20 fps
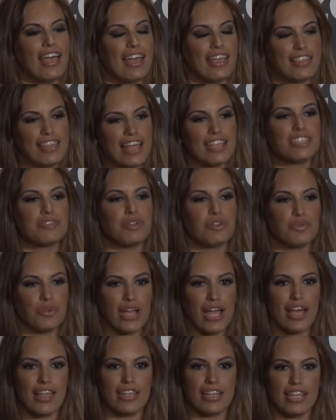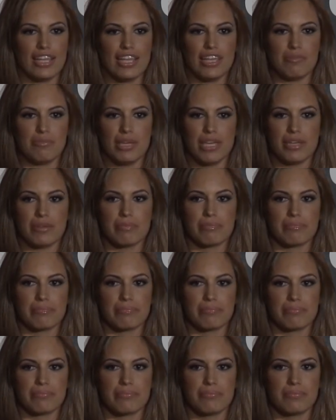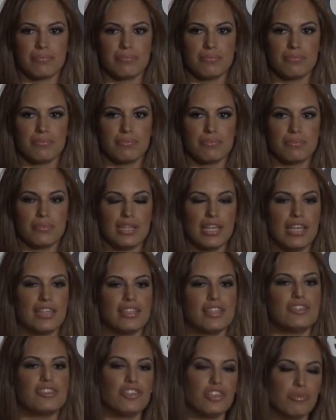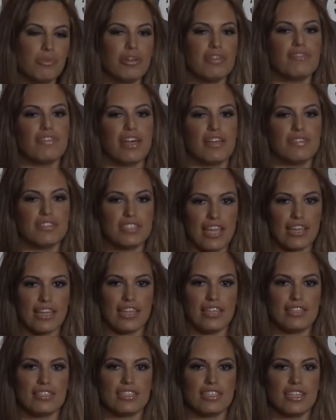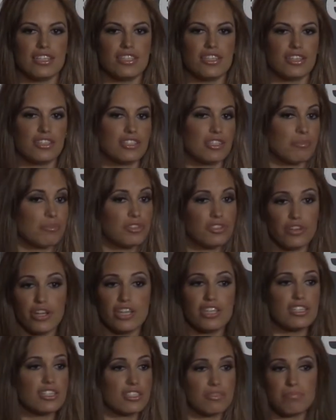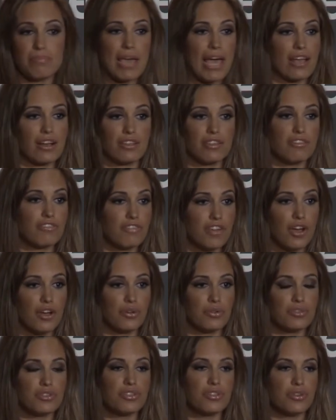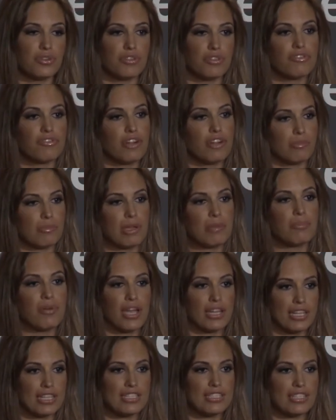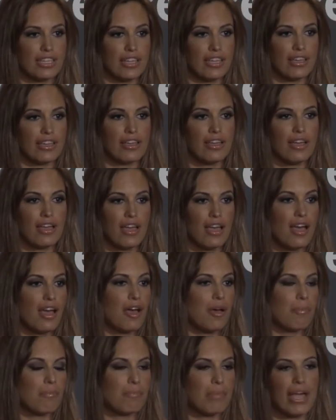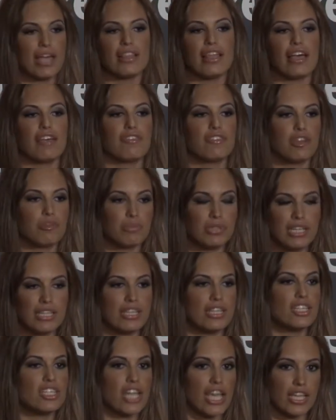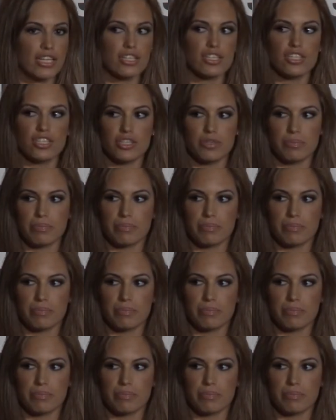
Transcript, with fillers: And that's when reality hit me. In the 2.5 seconds that it took some strange man on the phone to confirm my pregnancy, my life completely changed.